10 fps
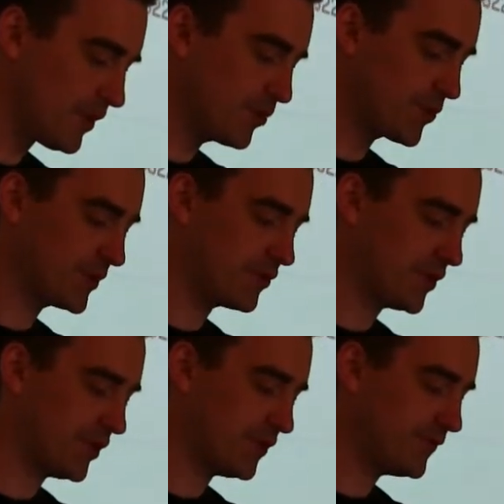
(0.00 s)
with what's
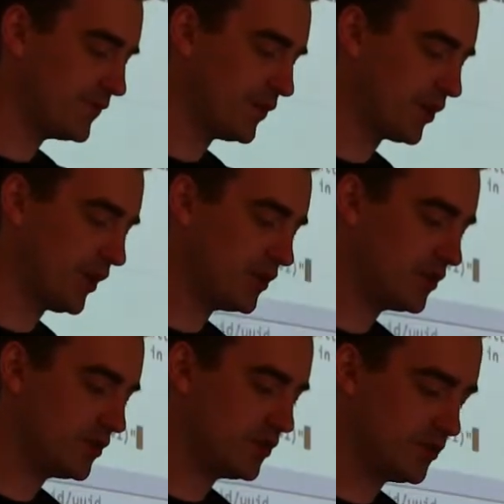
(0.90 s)
in here, okay?
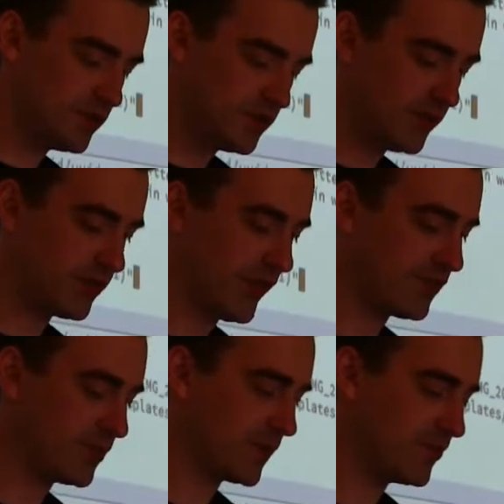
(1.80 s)
And so
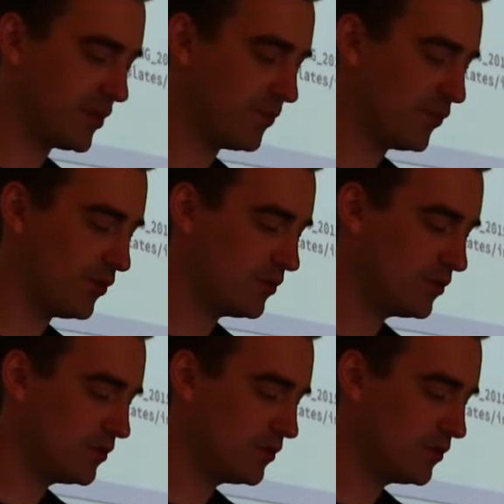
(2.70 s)
that's sometimes helpful.